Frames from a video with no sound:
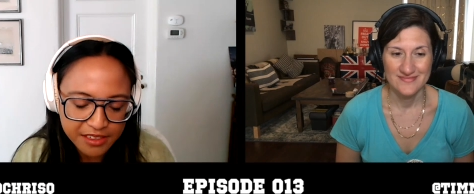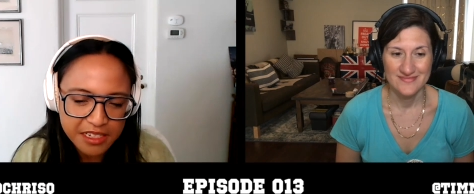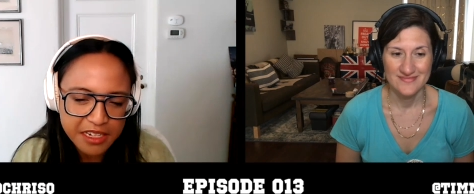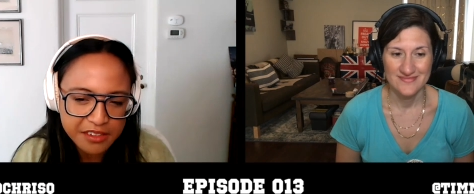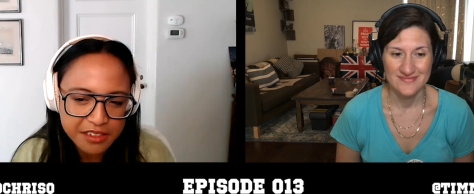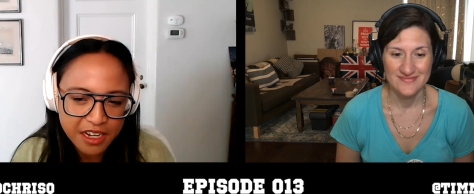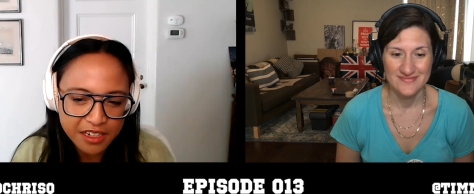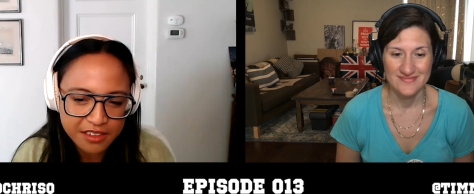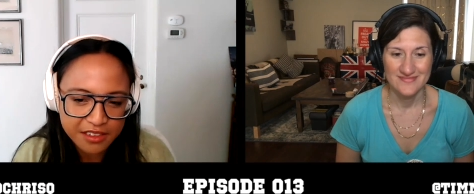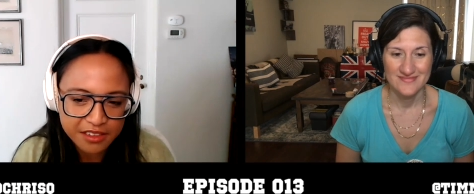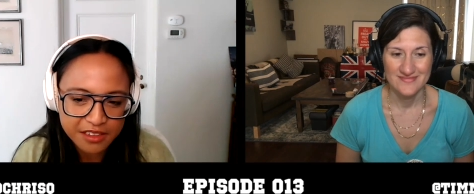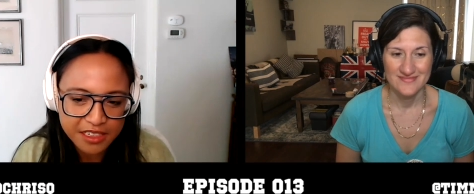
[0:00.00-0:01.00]
Speaker 1: it's his
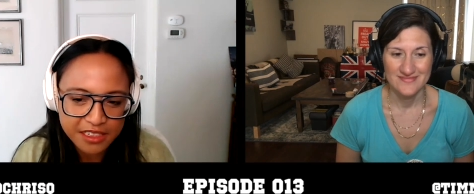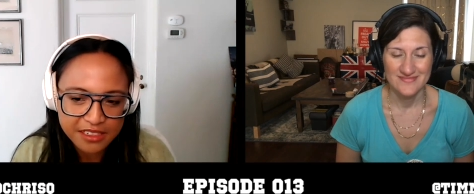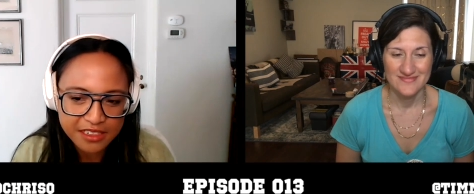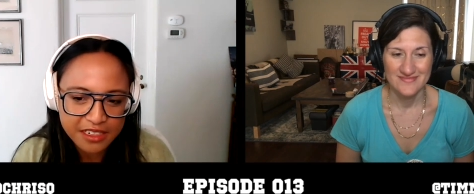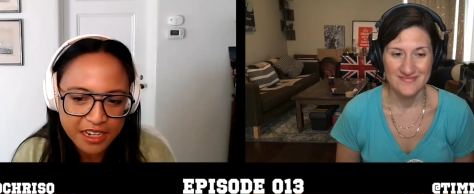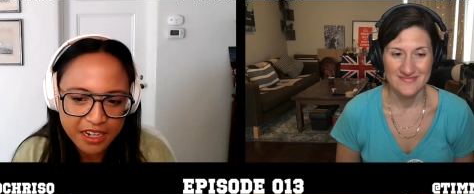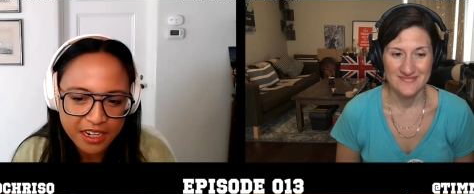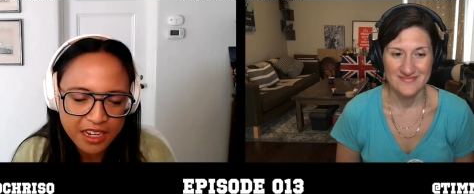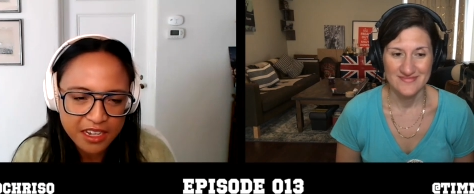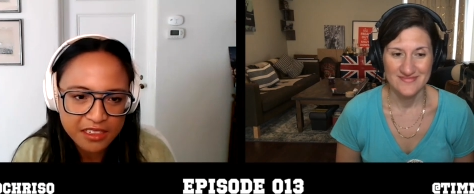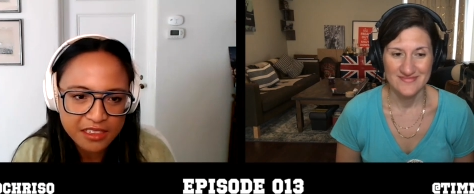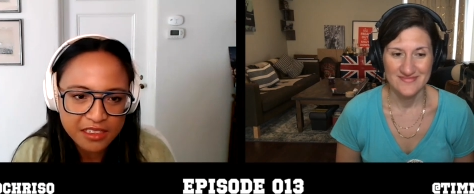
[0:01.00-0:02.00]
cousin's quinceanera.
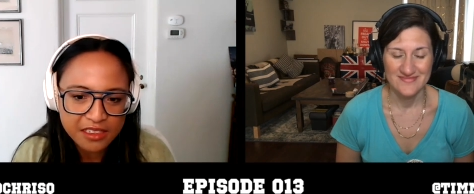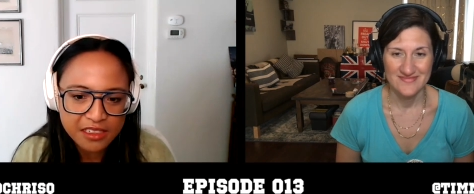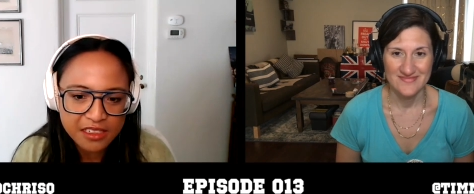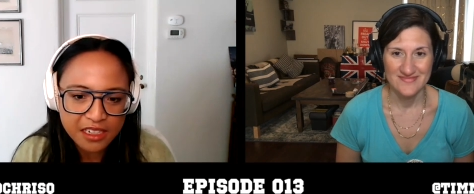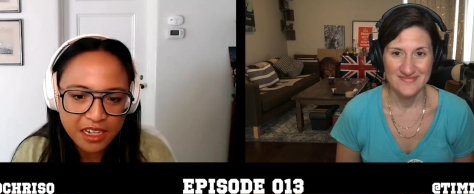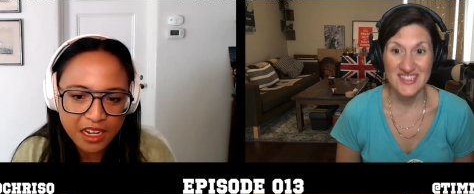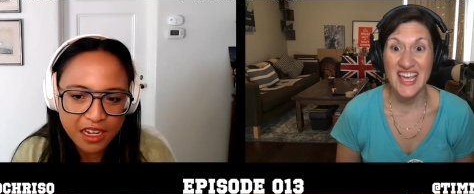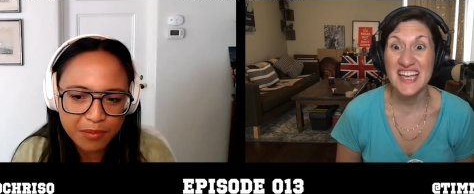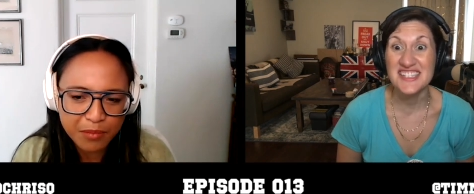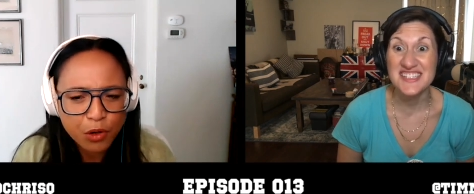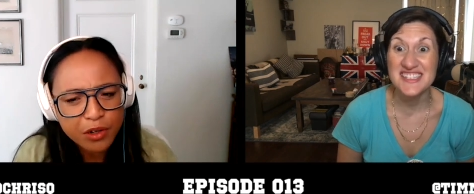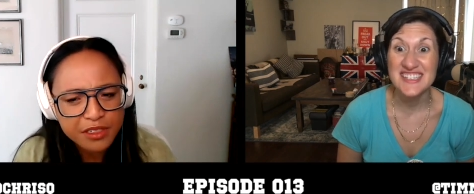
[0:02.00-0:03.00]
Um,
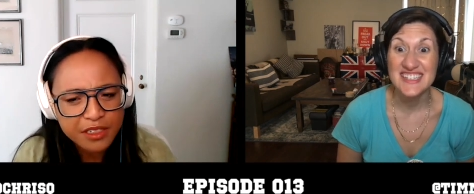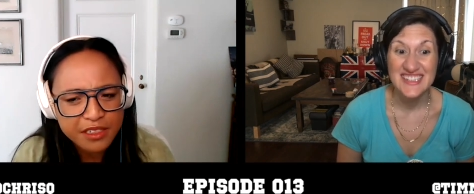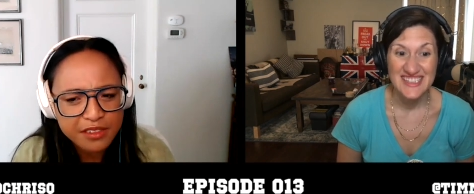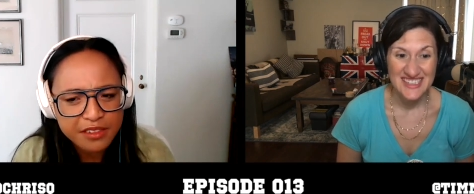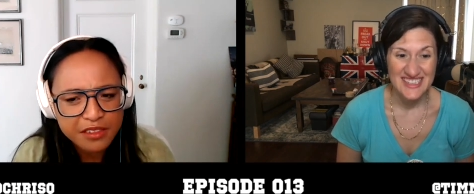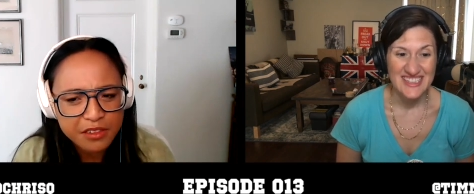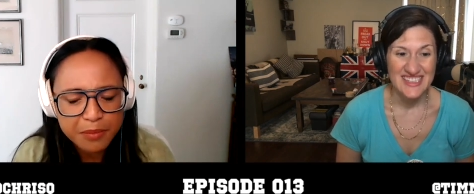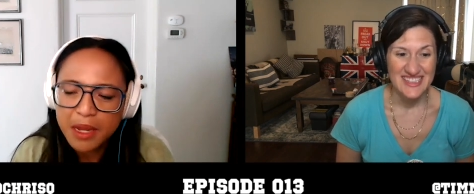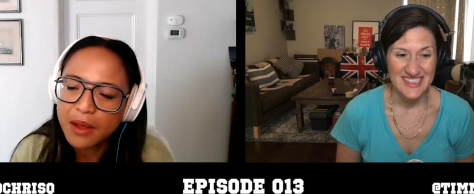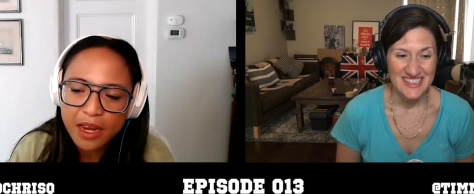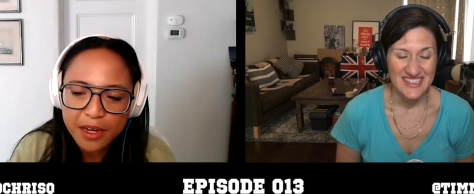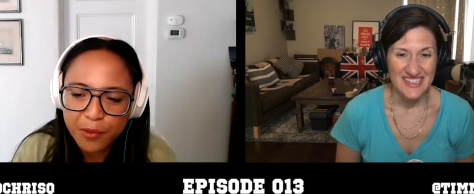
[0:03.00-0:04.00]
yes. Or is it his sister?
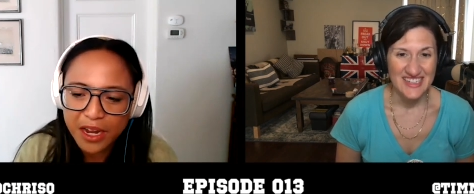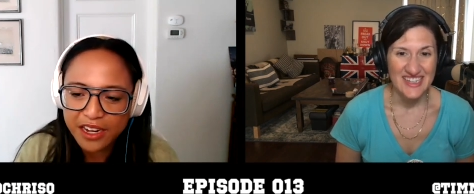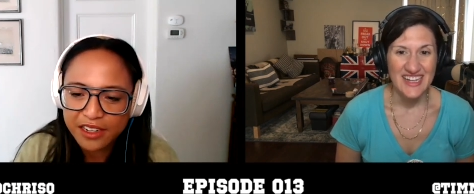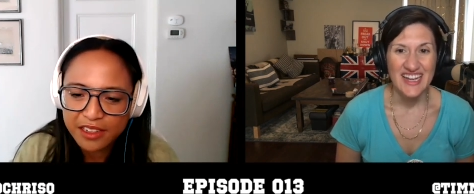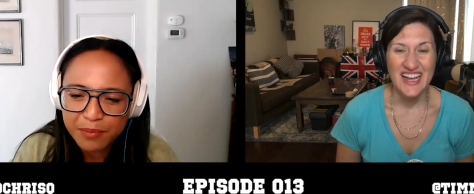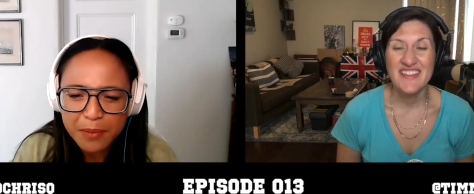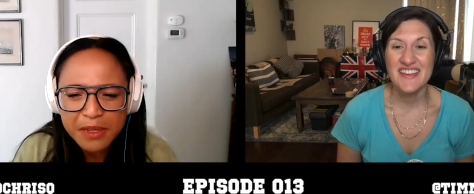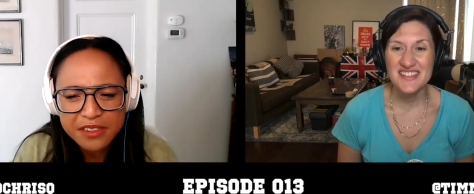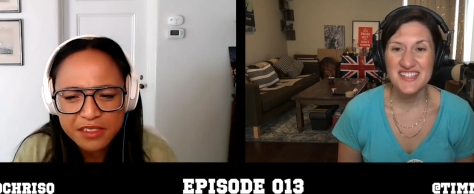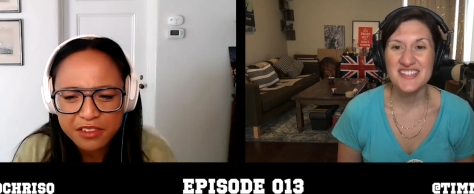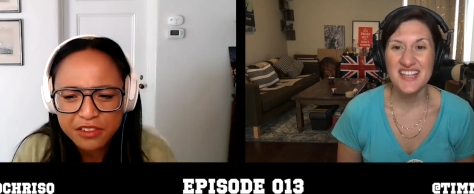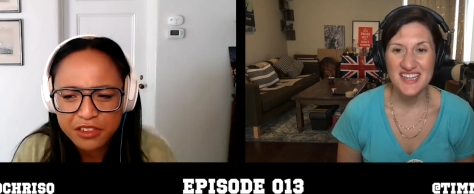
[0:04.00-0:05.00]
Anyway, maybe his,
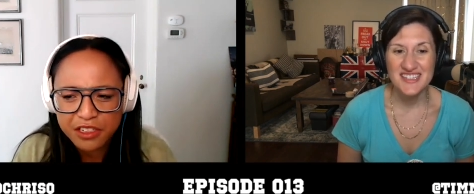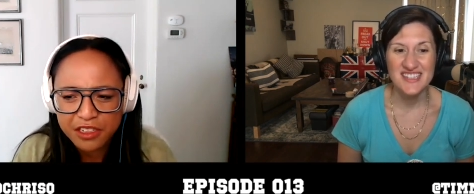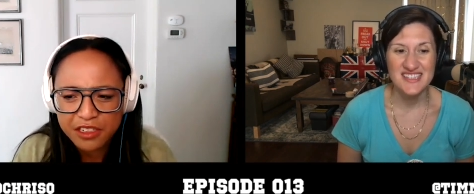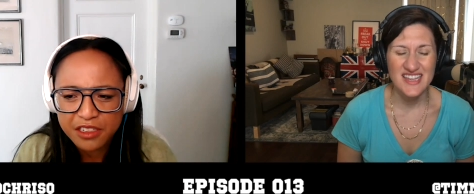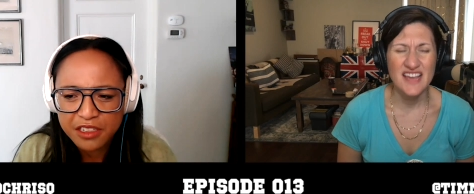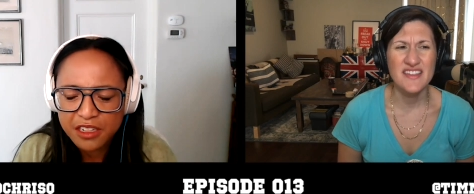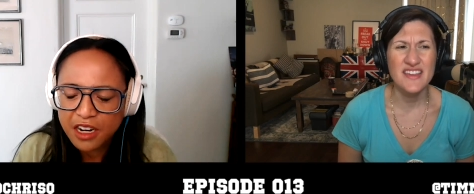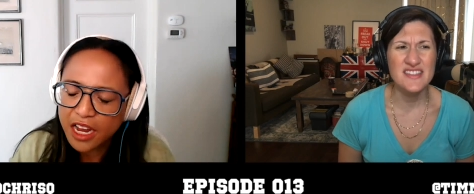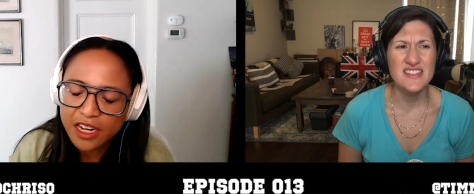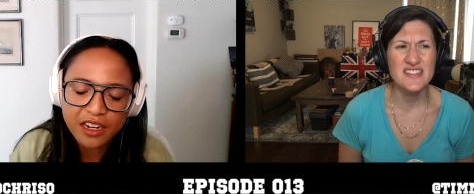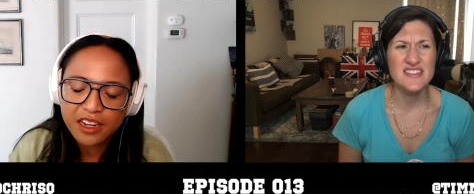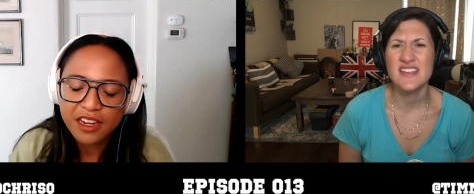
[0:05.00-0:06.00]
his, sister. Cousin. I
Speaker 2: think it's
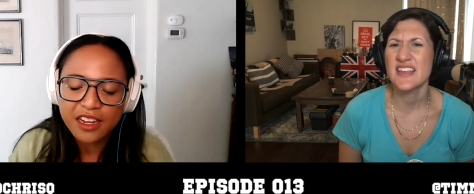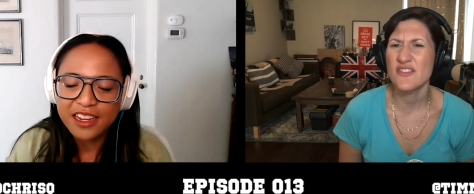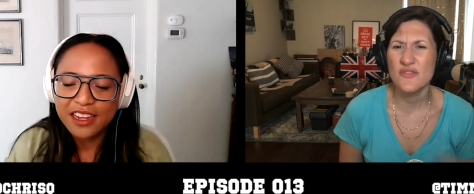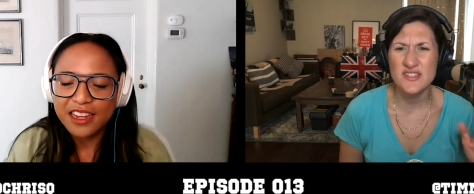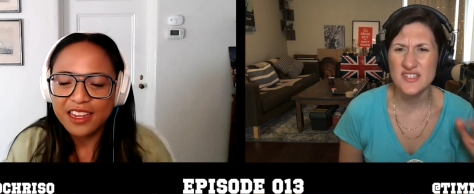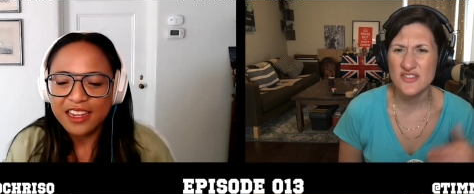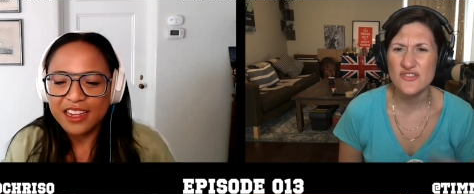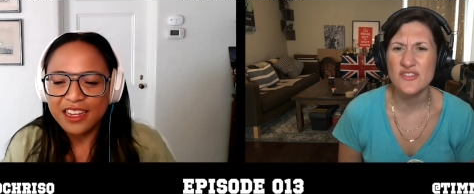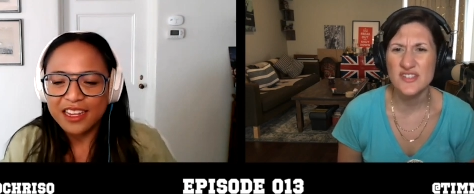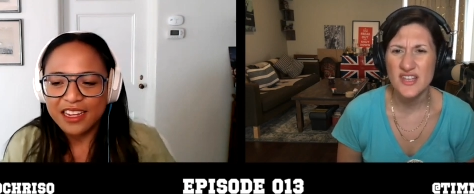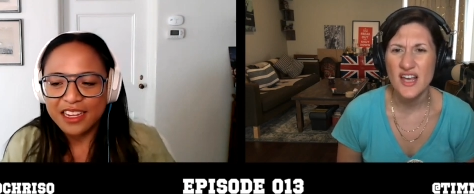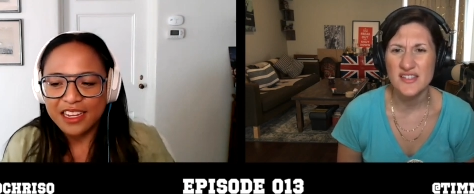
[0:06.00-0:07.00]
his, I, either his sister or
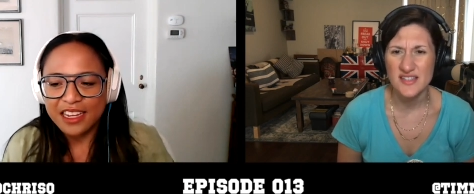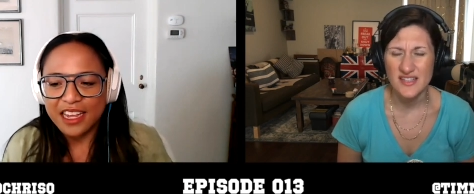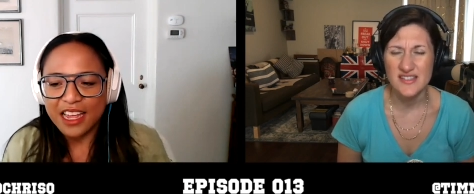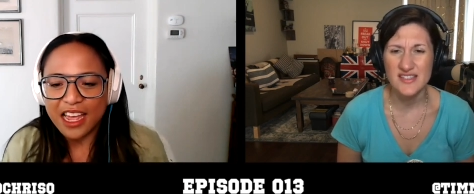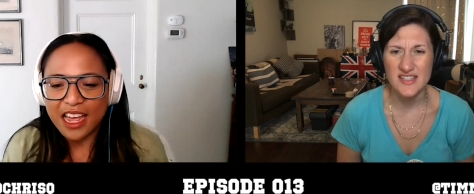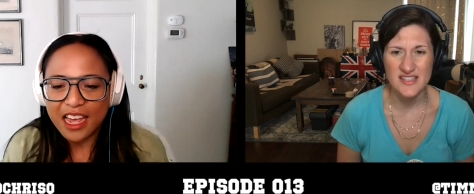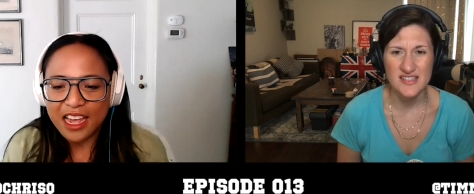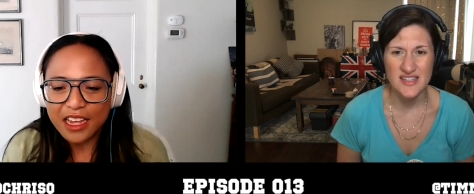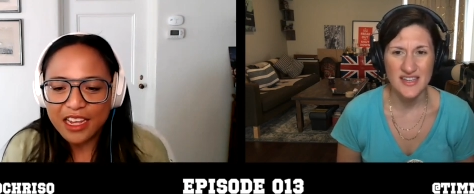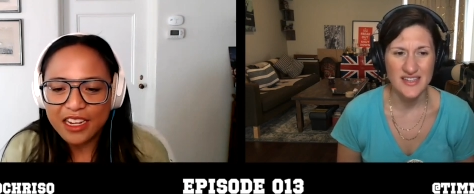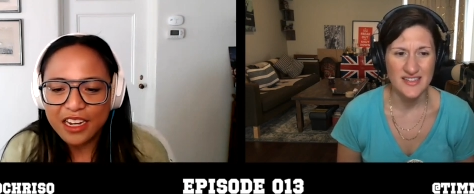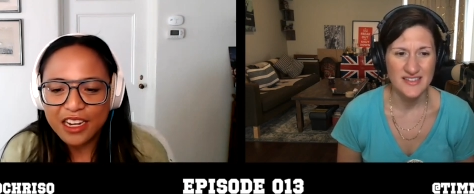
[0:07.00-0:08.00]
his cousin's.
Speaker 1: Uh,